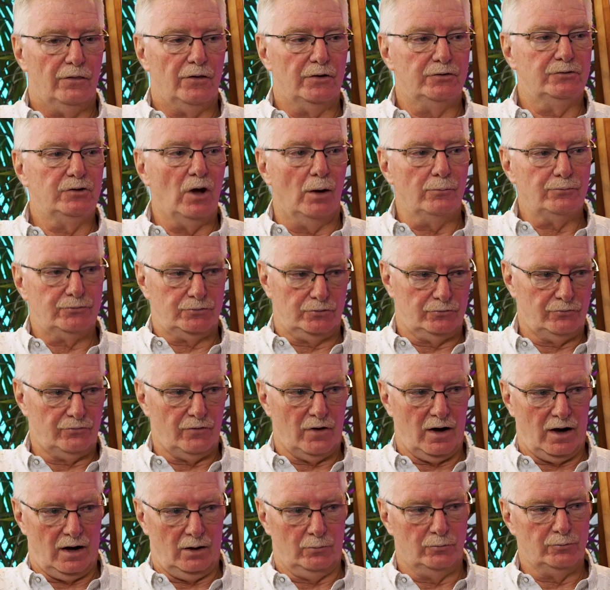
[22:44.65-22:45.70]
The dumpster
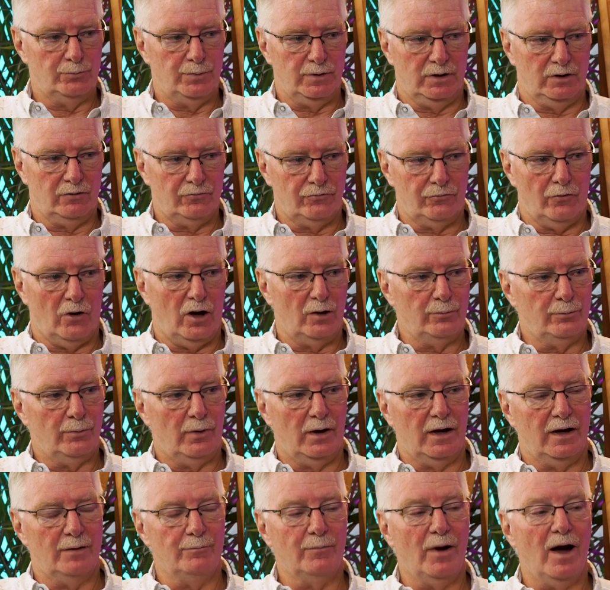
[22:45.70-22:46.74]
fire was being fought
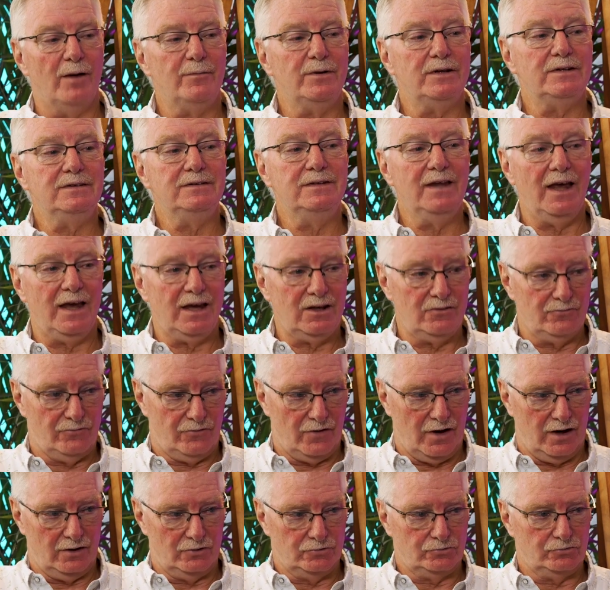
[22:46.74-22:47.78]
by a Miami-Dade
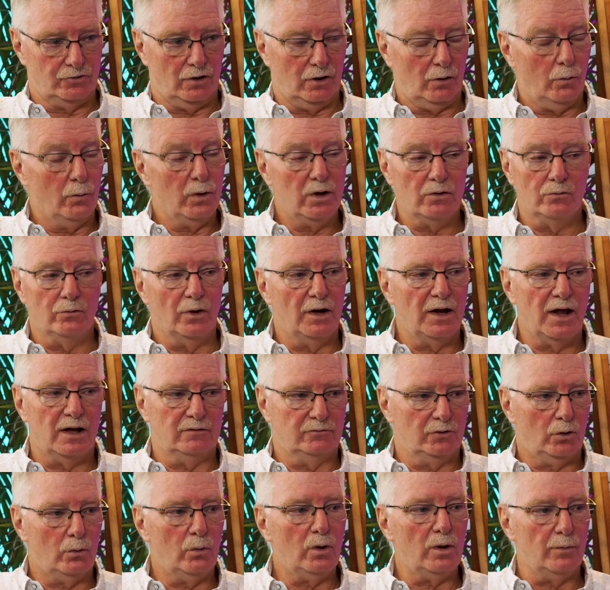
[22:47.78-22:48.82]
fire truck. We had run out
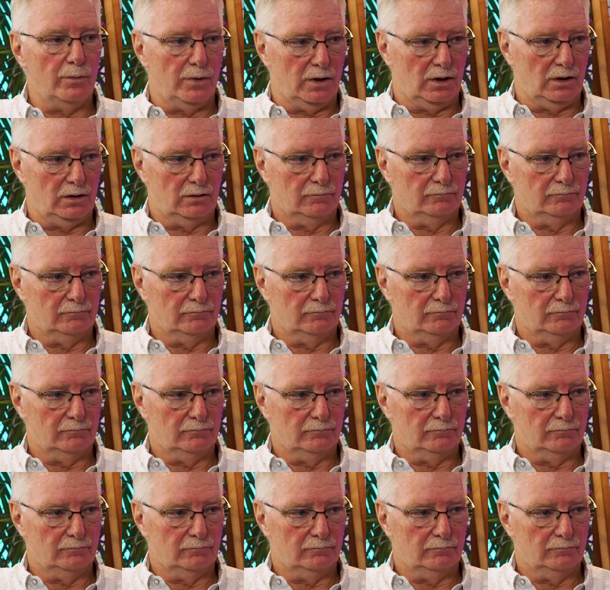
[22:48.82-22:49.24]
of equipment.